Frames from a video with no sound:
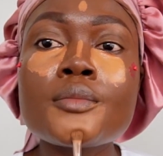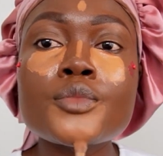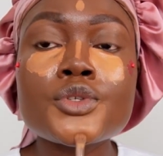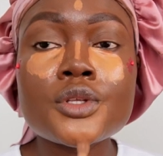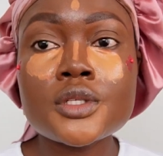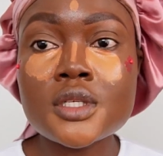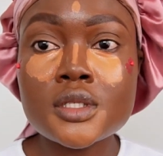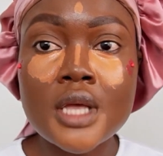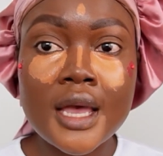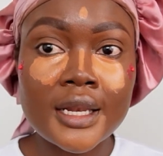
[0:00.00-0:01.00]
So this is
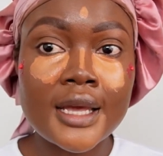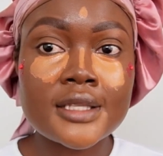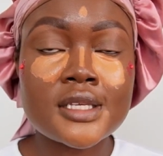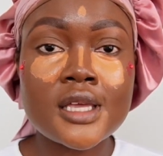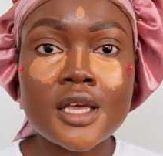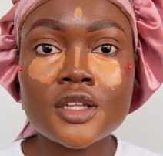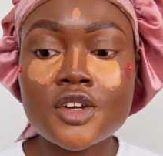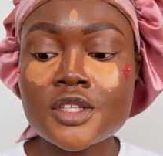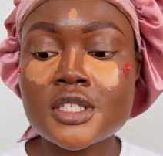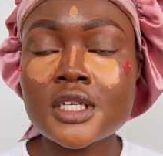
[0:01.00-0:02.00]
highlighting and
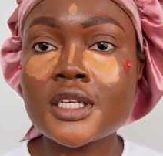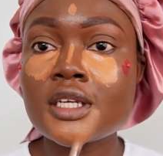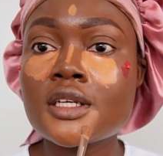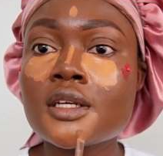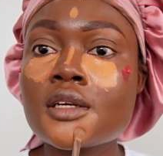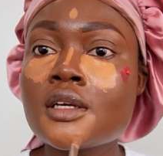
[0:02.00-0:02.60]
concealing.